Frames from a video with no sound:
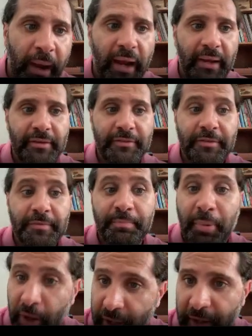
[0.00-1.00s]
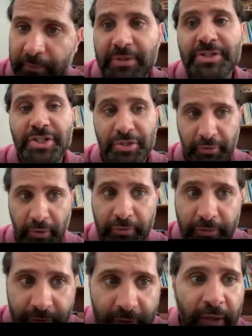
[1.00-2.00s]
by spodec
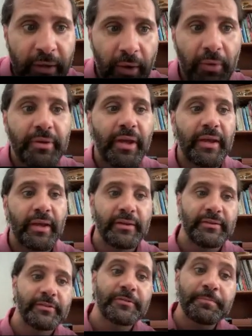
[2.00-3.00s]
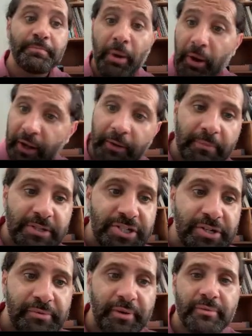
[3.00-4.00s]
materials. Okay, and the spodec
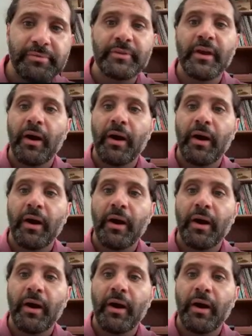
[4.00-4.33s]
materials